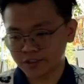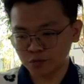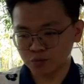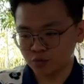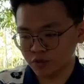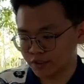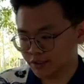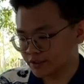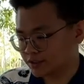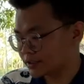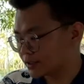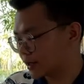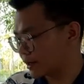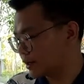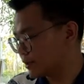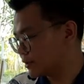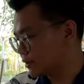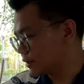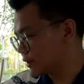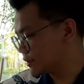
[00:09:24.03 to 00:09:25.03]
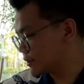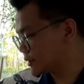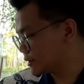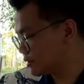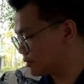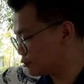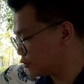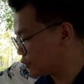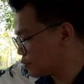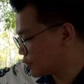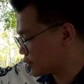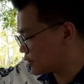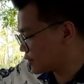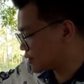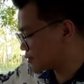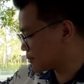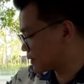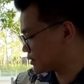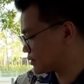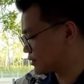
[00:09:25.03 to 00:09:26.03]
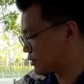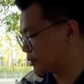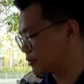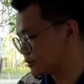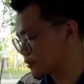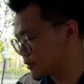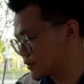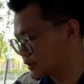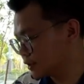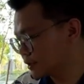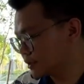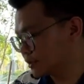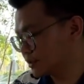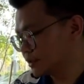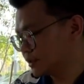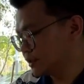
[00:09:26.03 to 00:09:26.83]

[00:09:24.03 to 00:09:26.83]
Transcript: it work is that, let's say rainwater splashes down here,